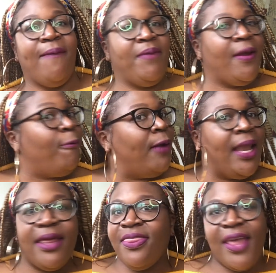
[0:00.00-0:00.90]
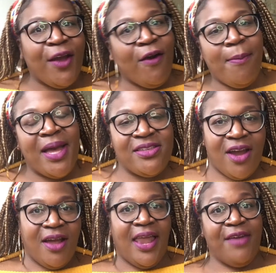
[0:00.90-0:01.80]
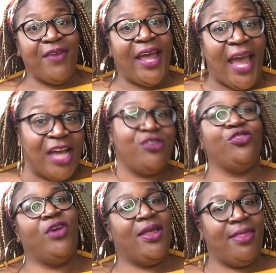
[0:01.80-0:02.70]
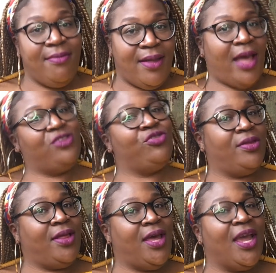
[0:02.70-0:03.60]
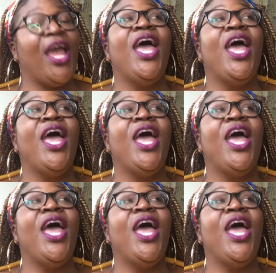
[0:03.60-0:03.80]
I've been a really thick girl my entire life, like extra, extra thick.